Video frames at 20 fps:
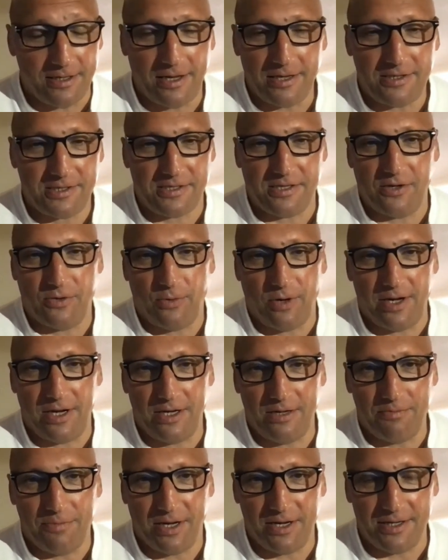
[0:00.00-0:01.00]
And I just didn't want
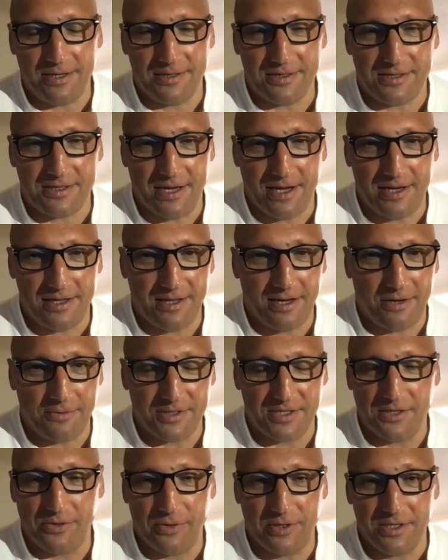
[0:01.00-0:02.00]
anybody to say that I
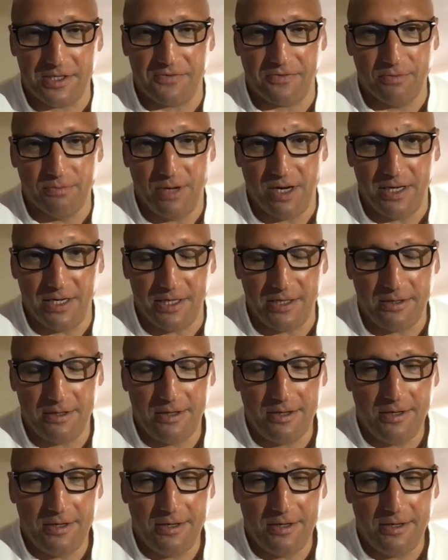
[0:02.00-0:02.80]
was doing this for money.